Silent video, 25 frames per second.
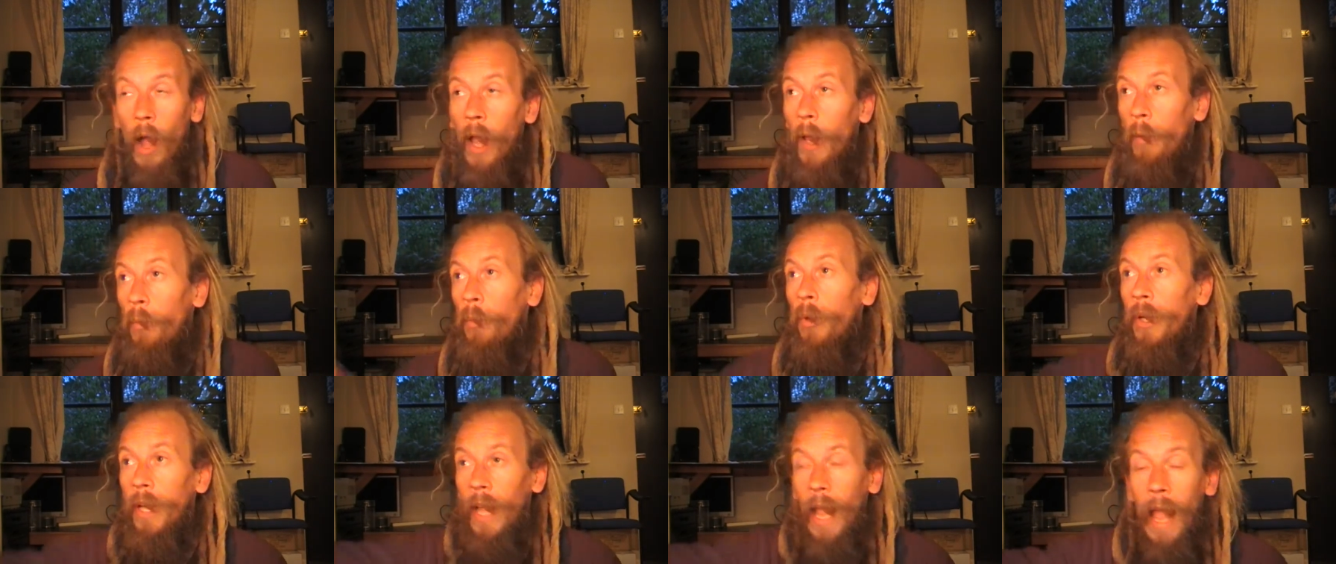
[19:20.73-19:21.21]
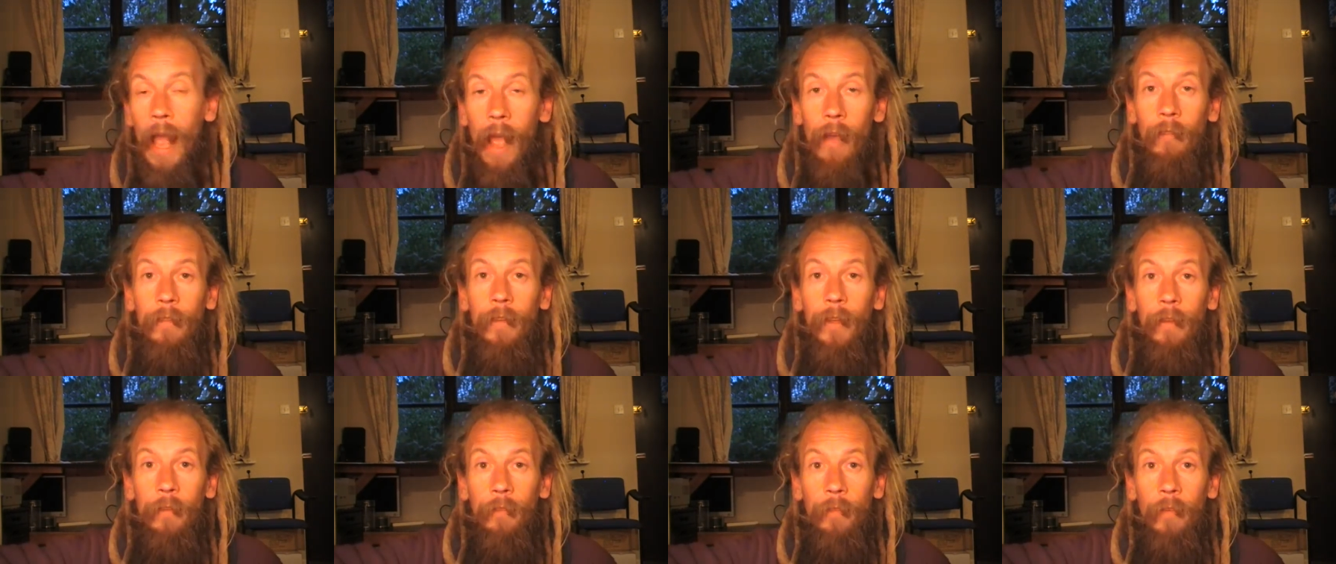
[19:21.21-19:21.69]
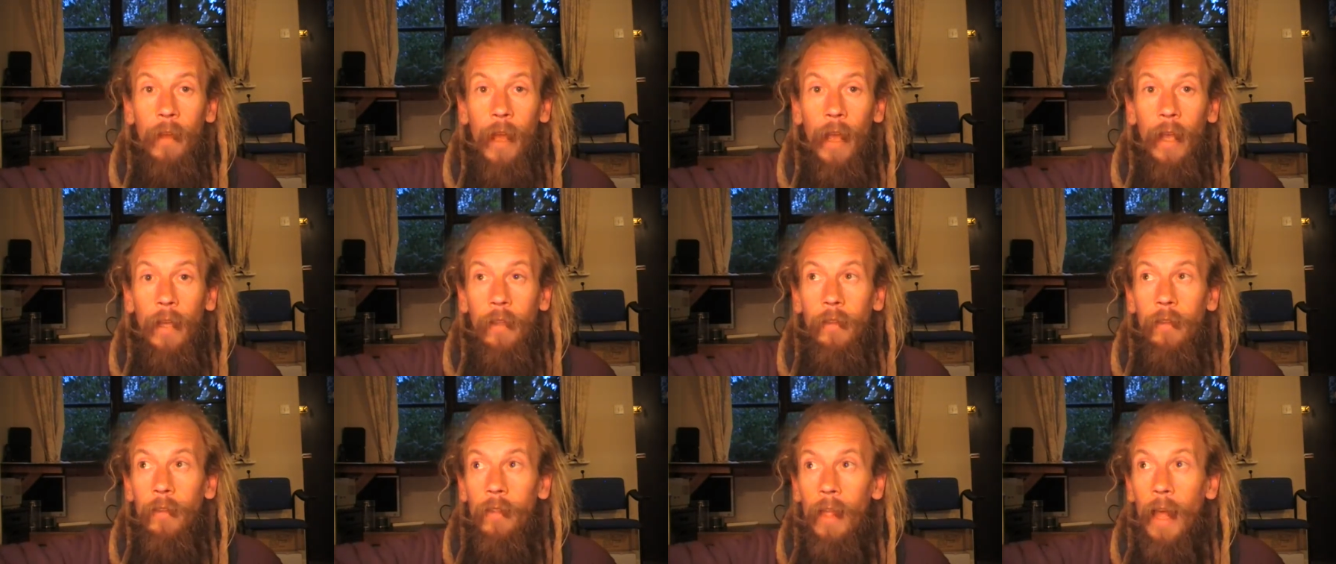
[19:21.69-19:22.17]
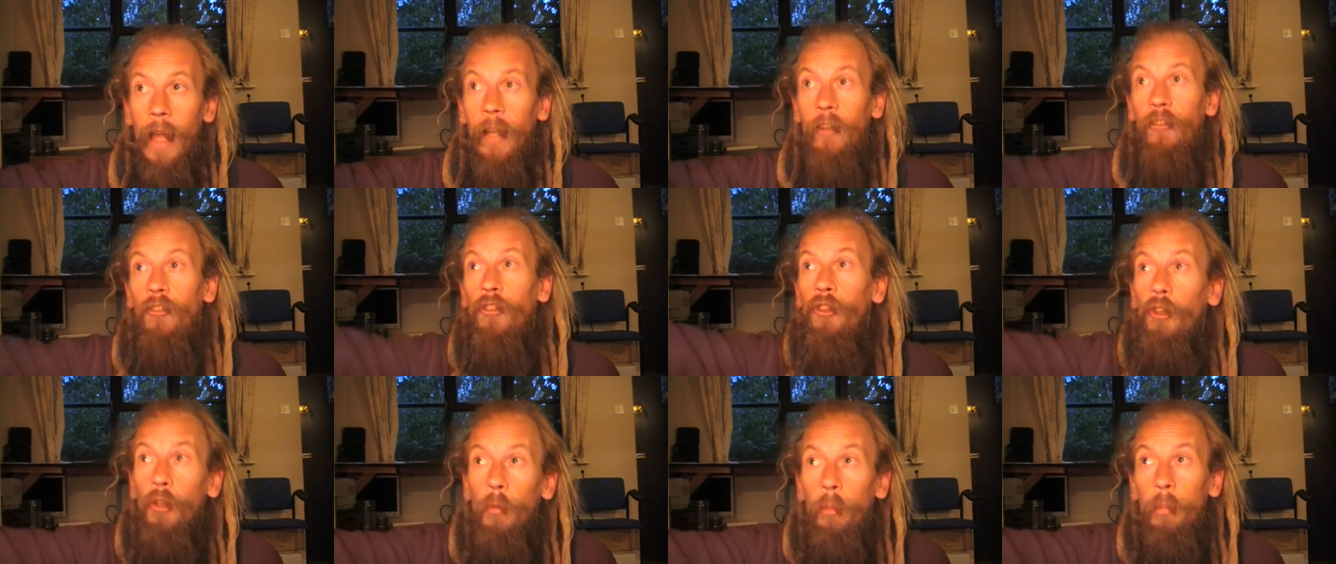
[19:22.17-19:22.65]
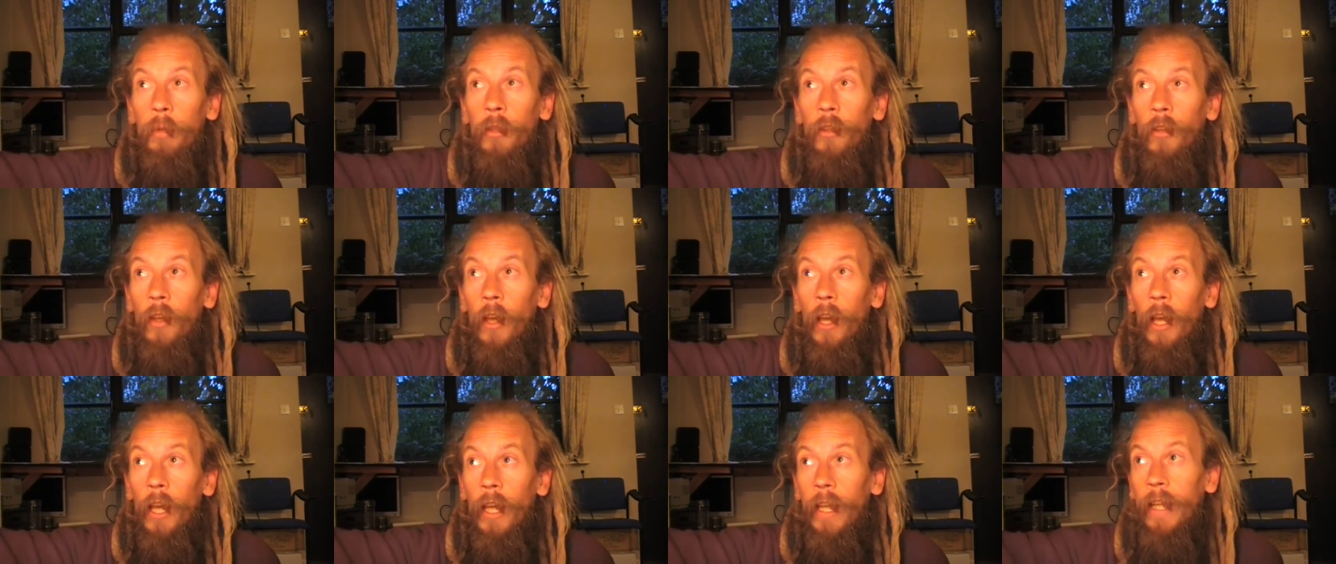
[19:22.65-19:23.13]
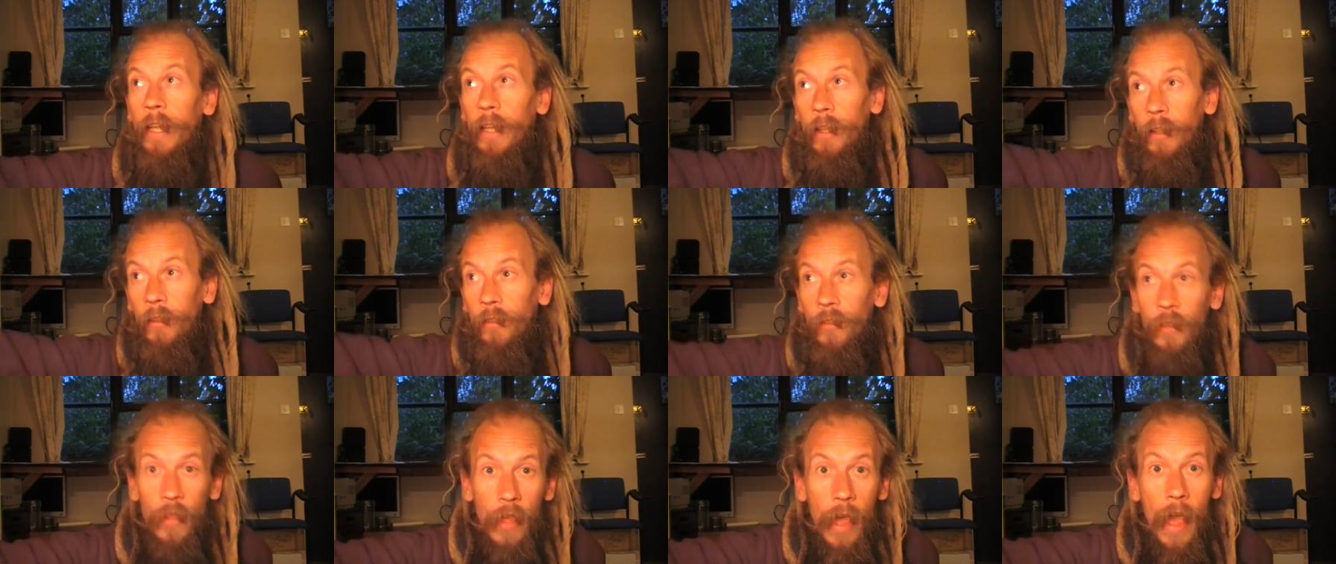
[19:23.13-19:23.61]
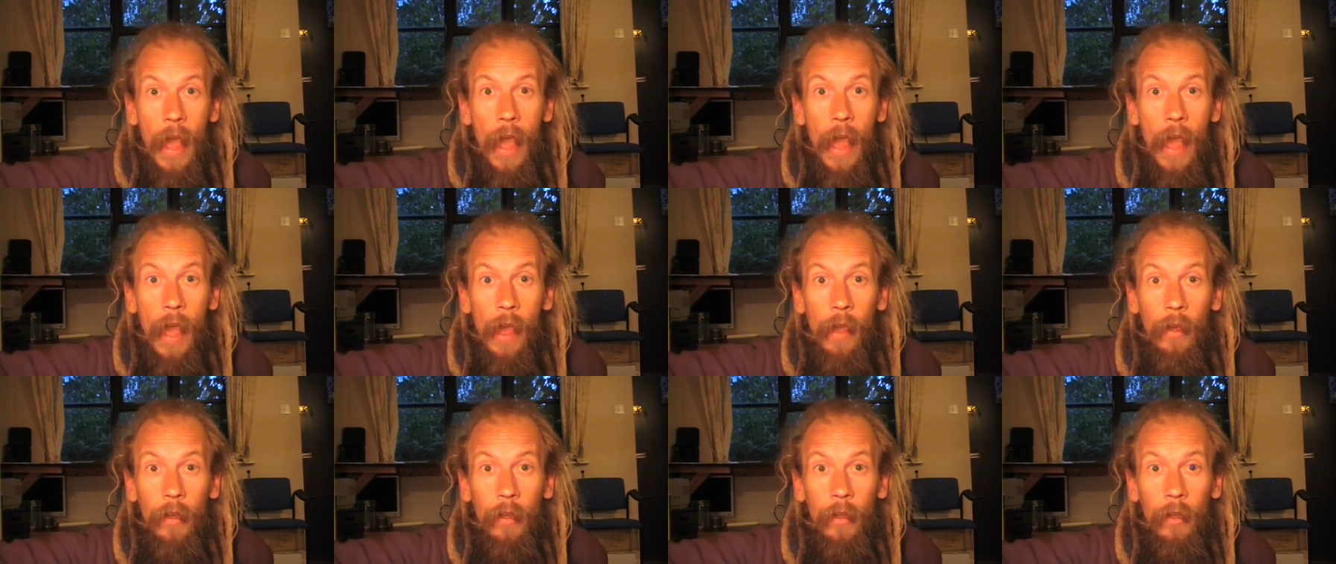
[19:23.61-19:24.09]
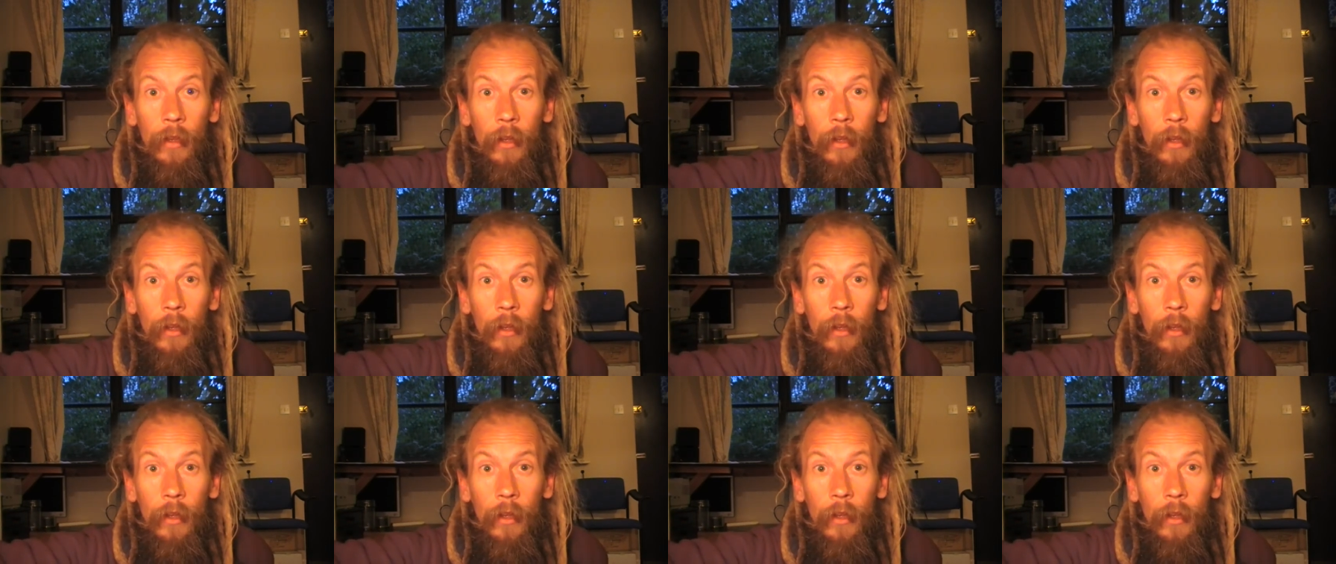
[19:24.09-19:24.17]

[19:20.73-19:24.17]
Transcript: would it have an effect that Jupiter is there